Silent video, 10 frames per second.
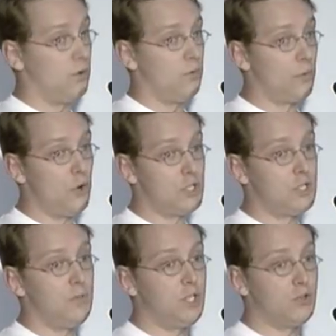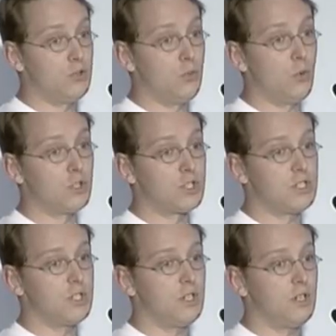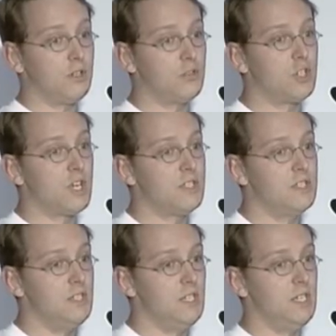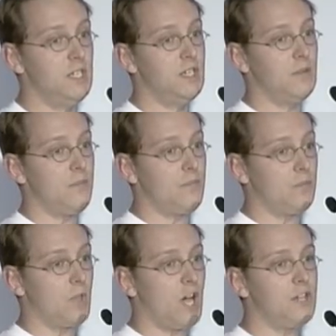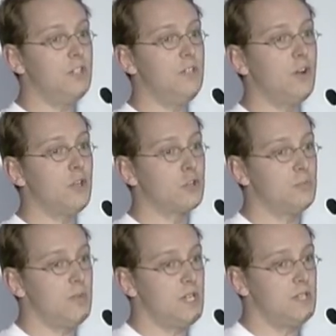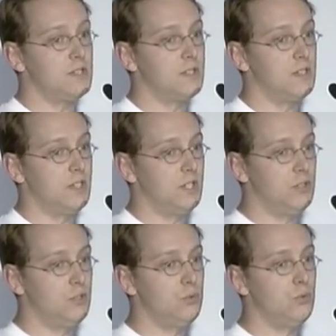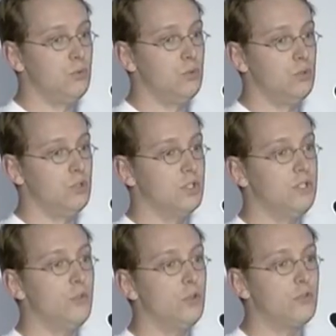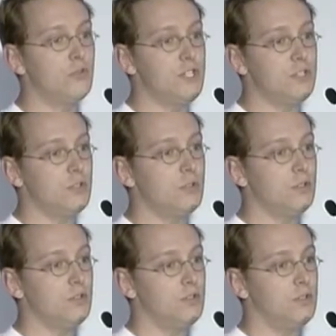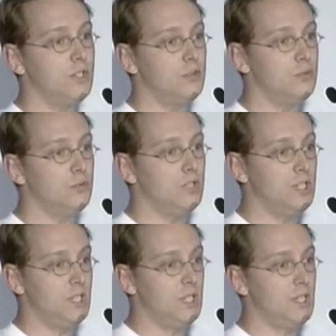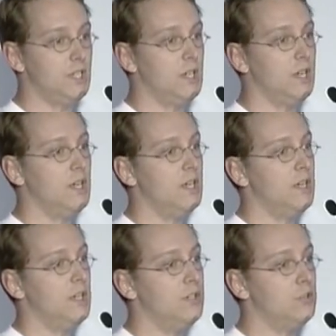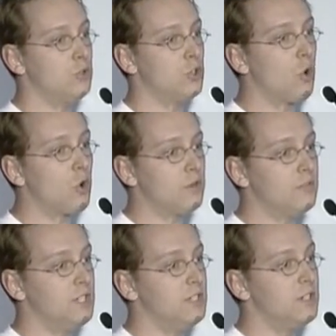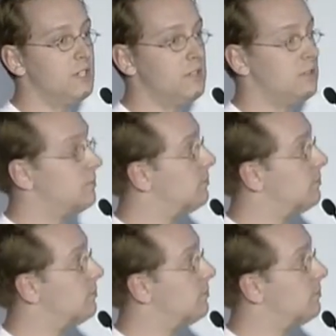First, because you won't advertise the identifier space into the default free zone, into the core of the internet.